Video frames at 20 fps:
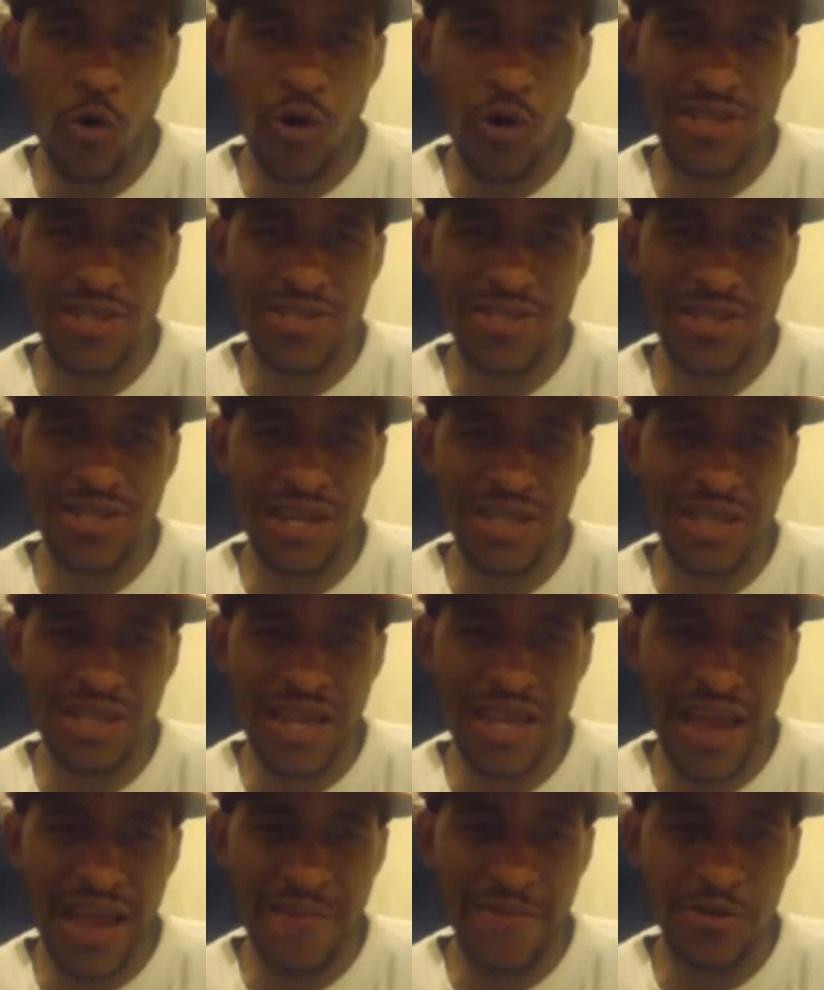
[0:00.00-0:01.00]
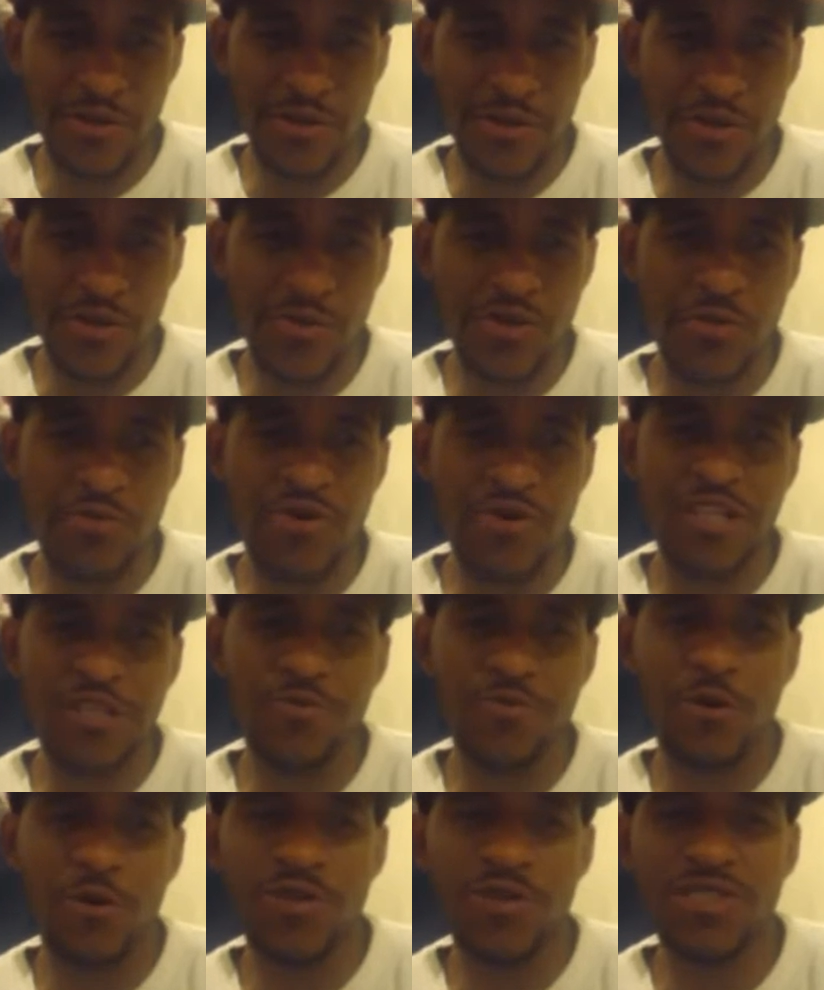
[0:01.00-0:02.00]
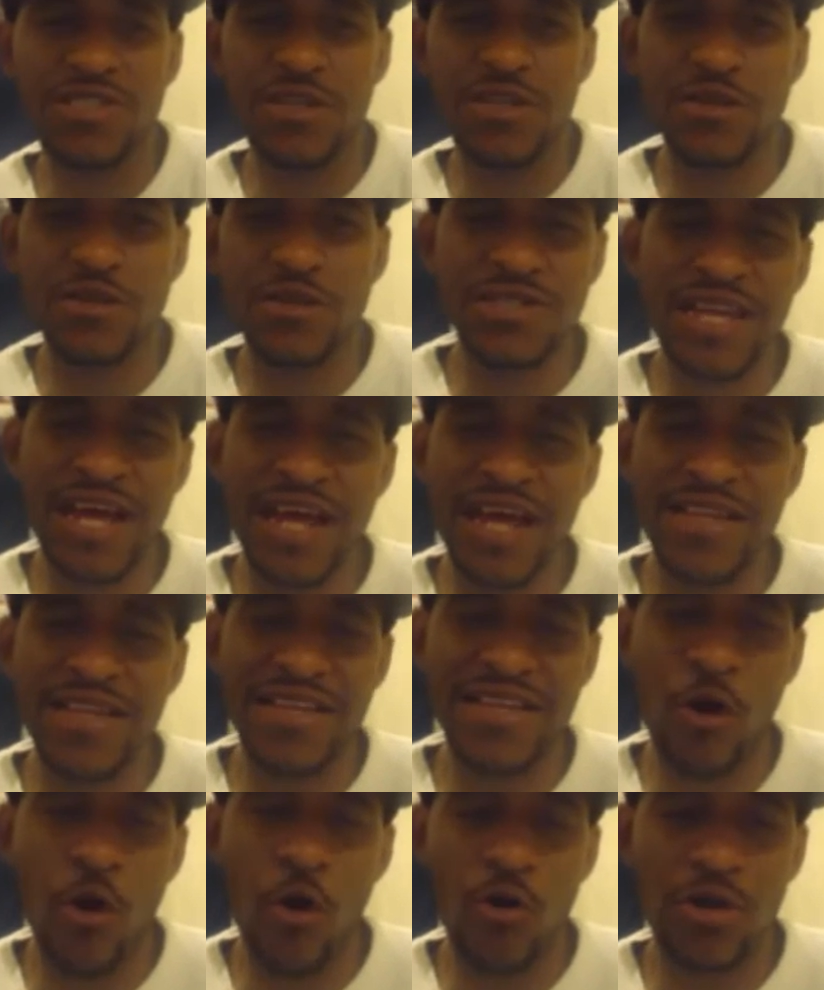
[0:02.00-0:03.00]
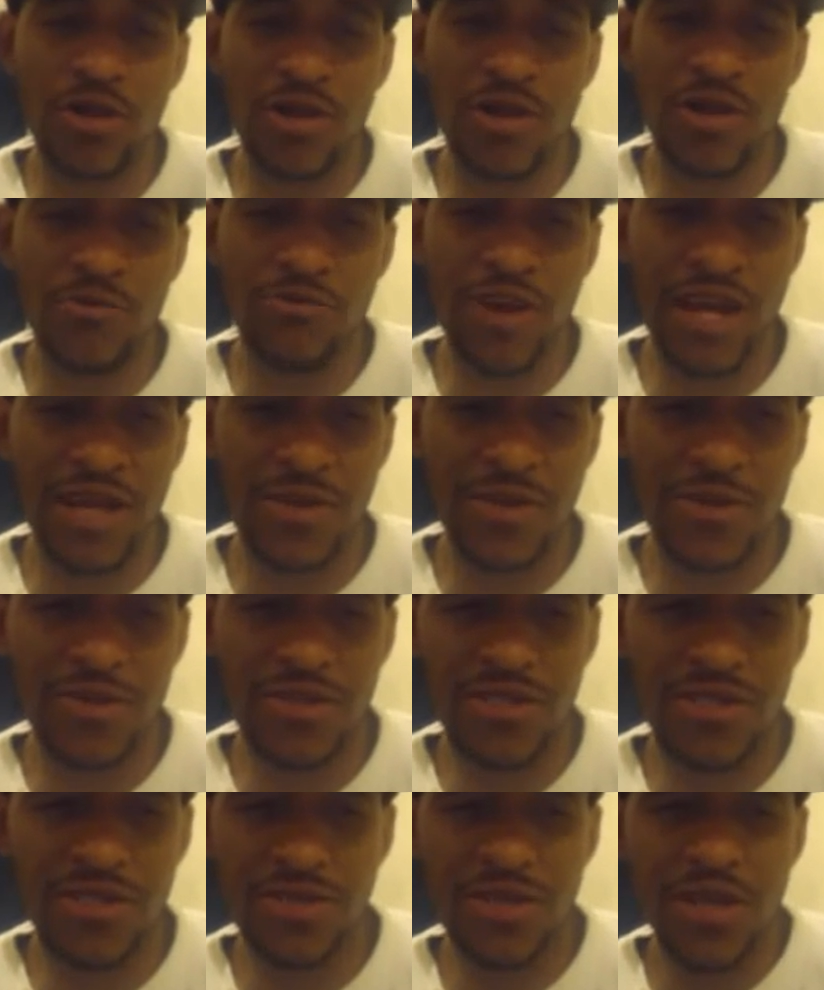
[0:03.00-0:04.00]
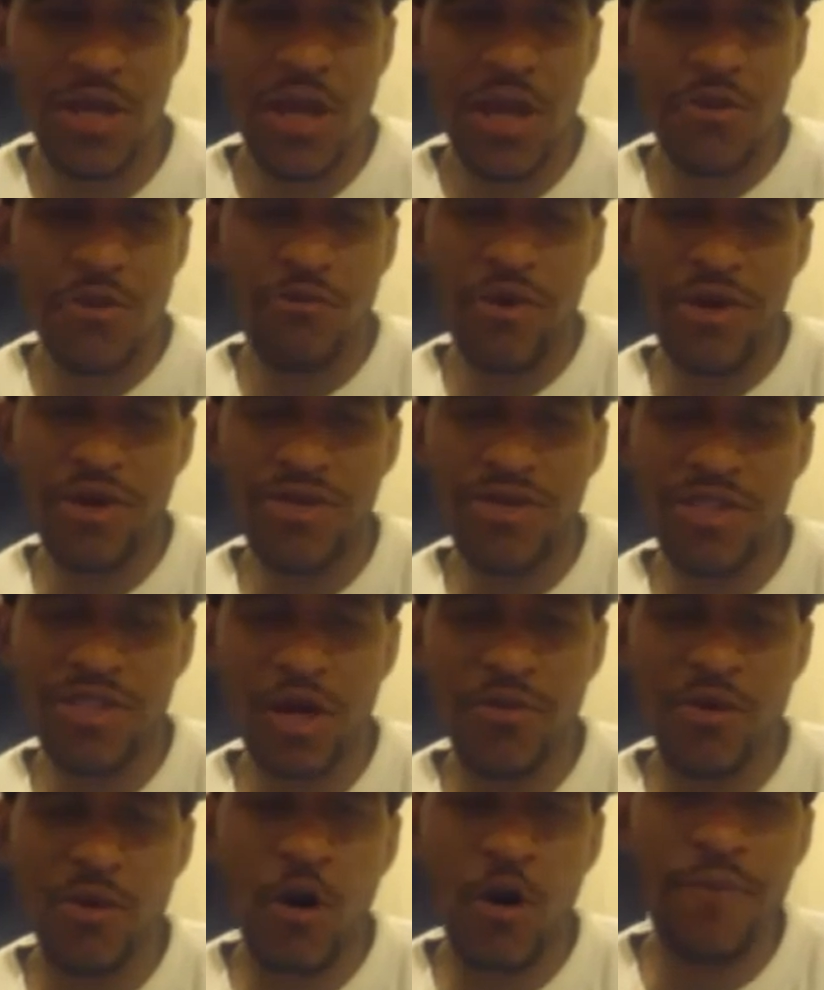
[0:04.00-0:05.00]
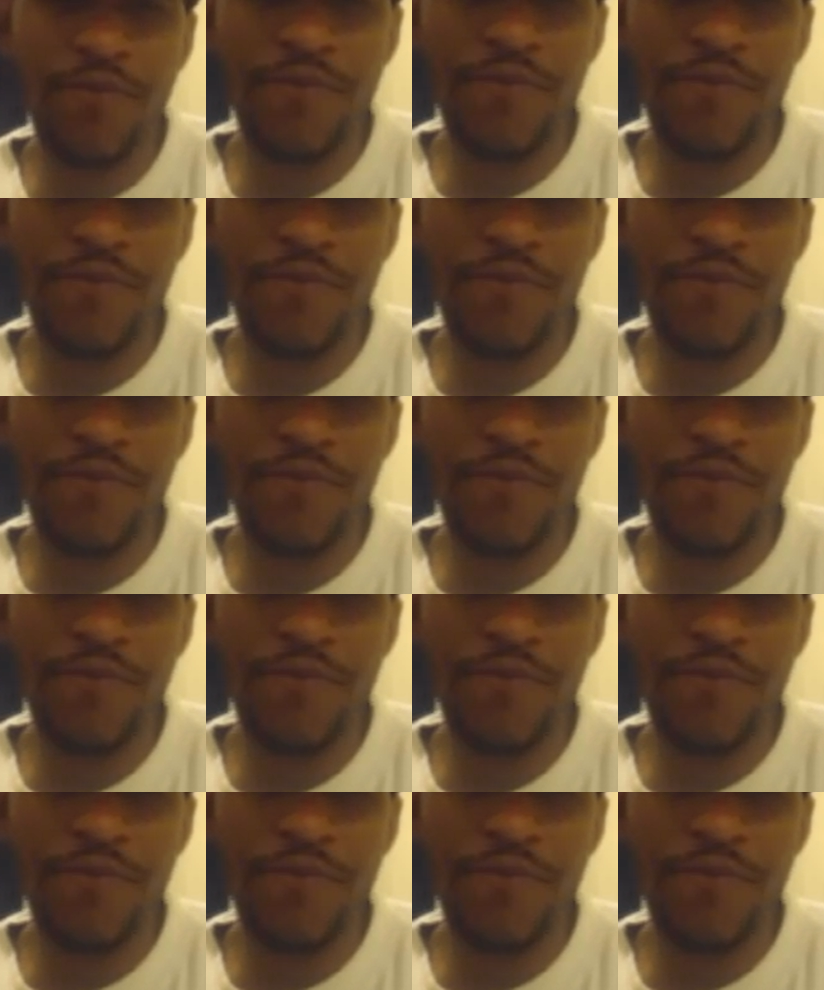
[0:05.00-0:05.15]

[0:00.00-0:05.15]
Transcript: on Sunday afternoon. The Pittsburgh Steelers at the Oakland Raiders. Raiders coming off